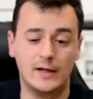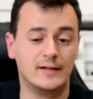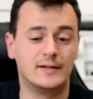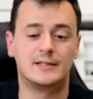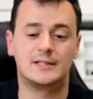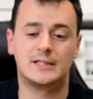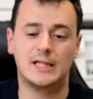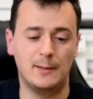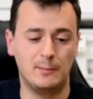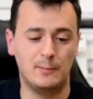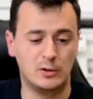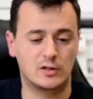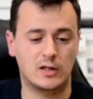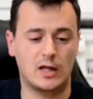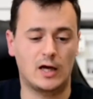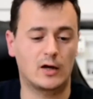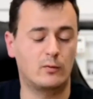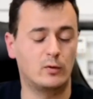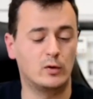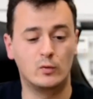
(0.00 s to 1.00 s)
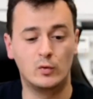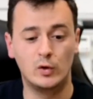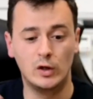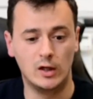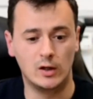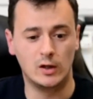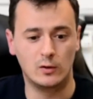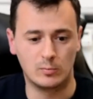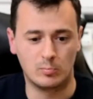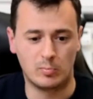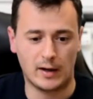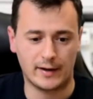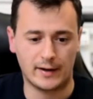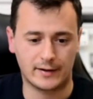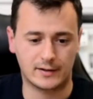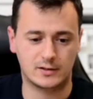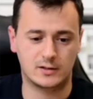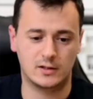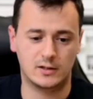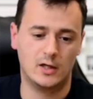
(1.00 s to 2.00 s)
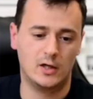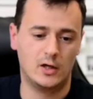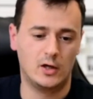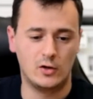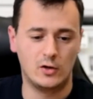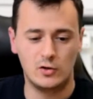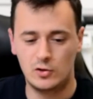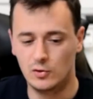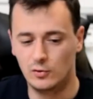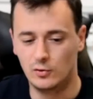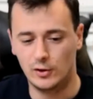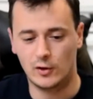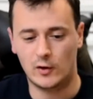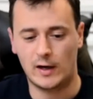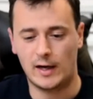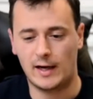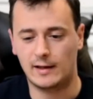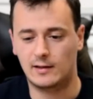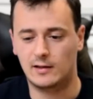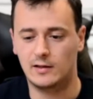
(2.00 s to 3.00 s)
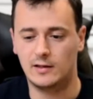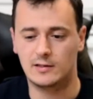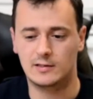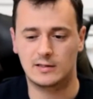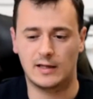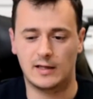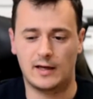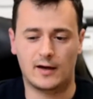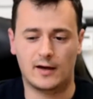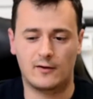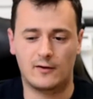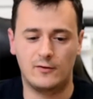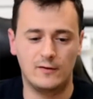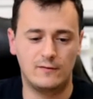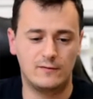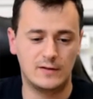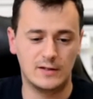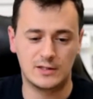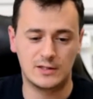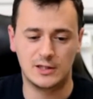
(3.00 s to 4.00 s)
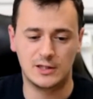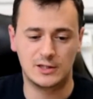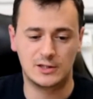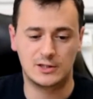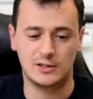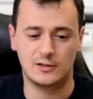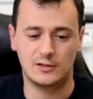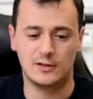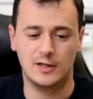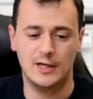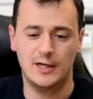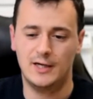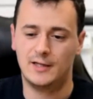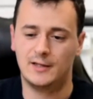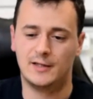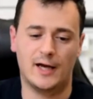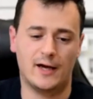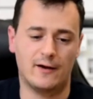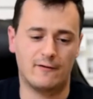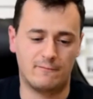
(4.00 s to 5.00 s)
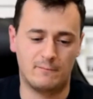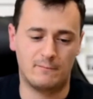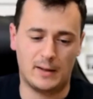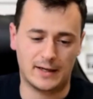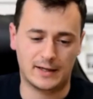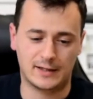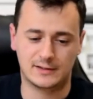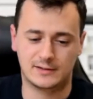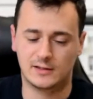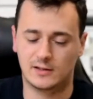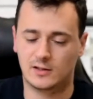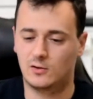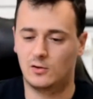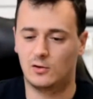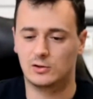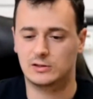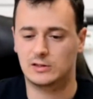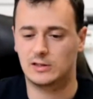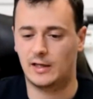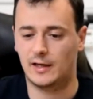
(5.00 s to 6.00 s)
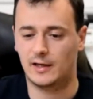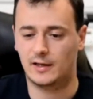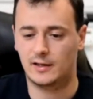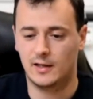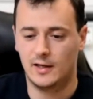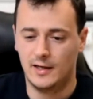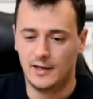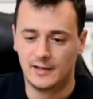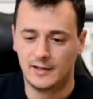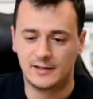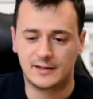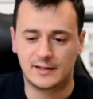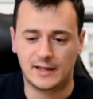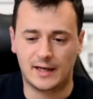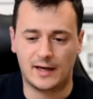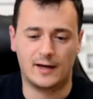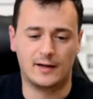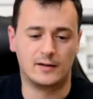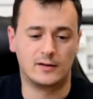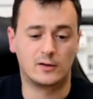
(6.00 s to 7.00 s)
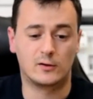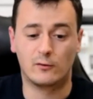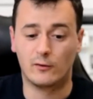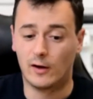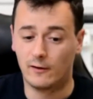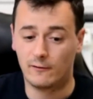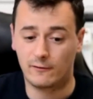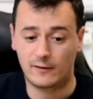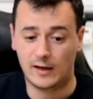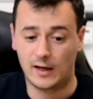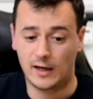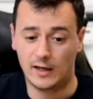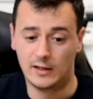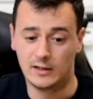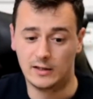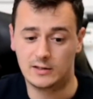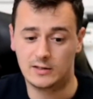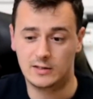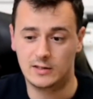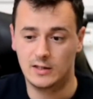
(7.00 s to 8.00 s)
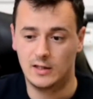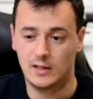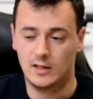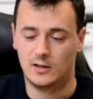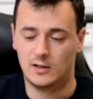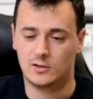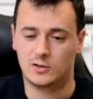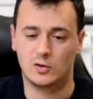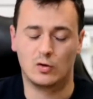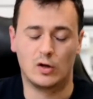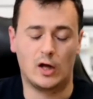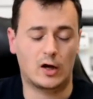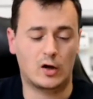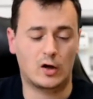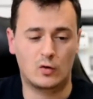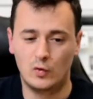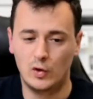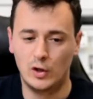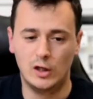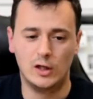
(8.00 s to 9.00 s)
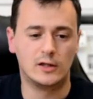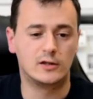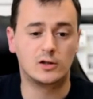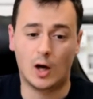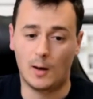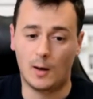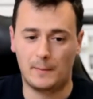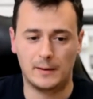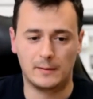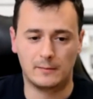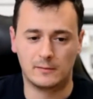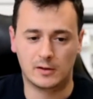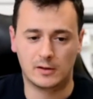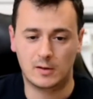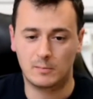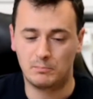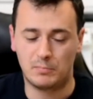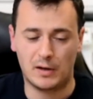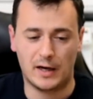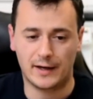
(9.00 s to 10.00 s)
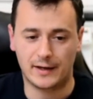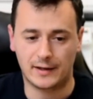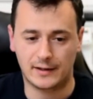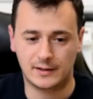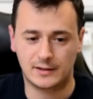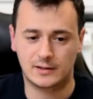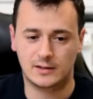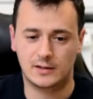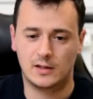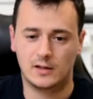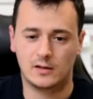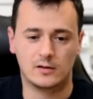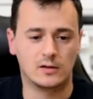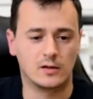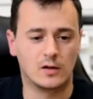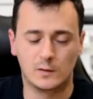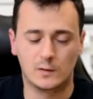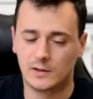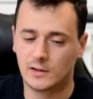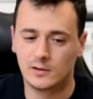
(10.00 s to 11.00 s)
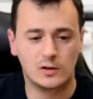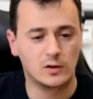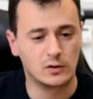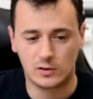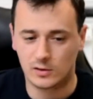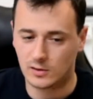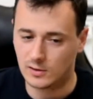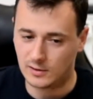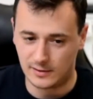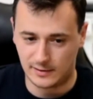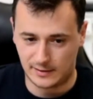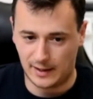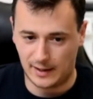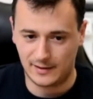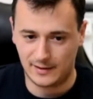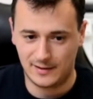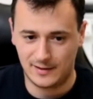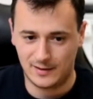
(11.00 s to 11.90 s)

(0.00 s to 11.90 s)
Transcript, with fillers: the same is like with really good bikes junior athletes like 15 16 they have bikes that cost like 10 12 ks so like really top end bikes no they don't need that